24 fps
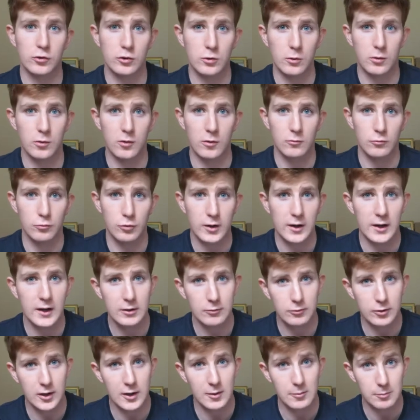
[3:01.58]
through some
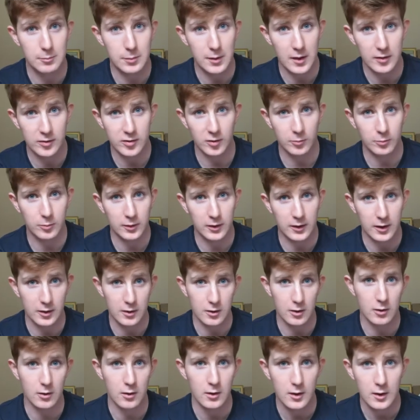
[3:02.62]
really basic
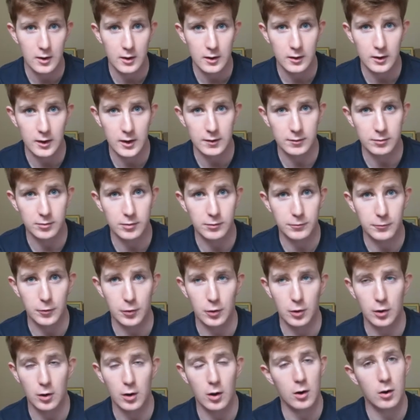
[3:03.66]
beginner lifts
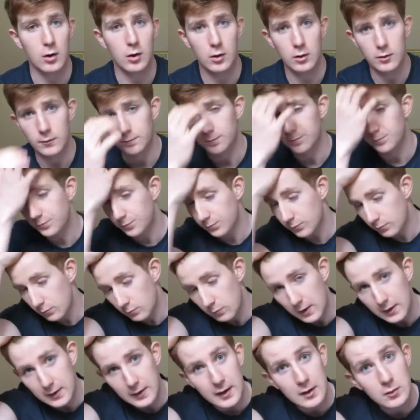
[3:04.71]
for all
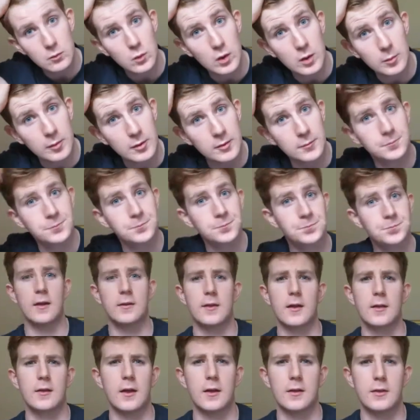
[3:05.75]
men and women.
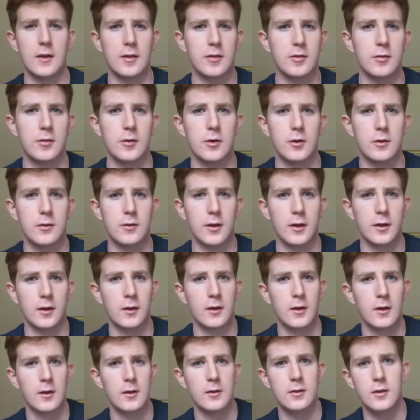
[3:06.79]
And that's another
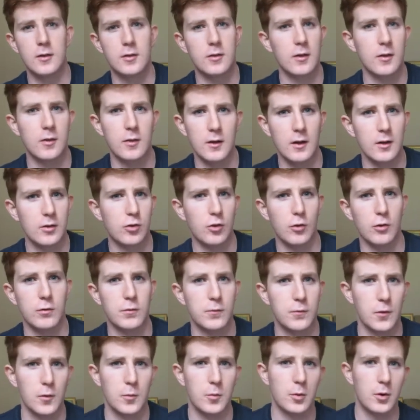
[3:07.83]
thing. This is not
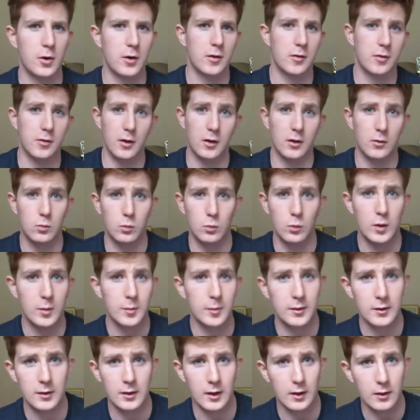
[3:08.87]
just for boys. Like,
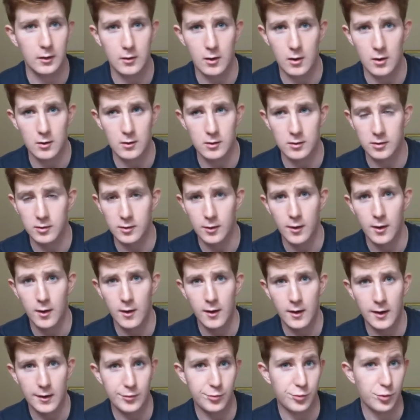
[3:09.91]
women and girls
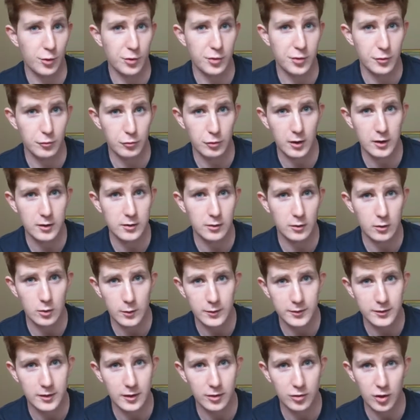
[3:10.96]
have just a right to go
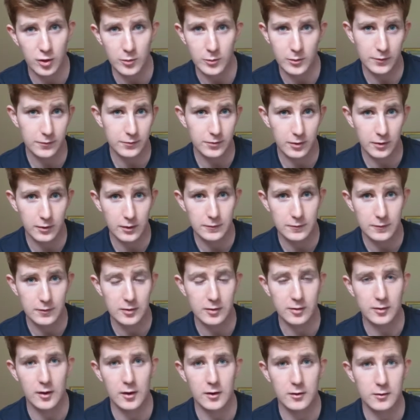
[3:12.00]
into the gym if
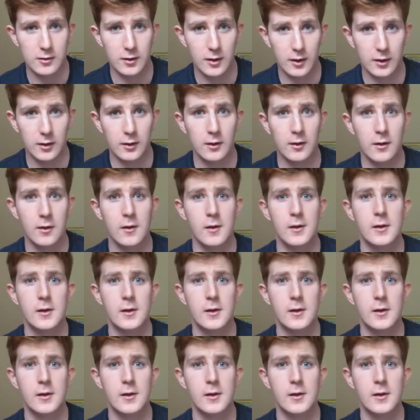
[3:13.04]
it's their thing.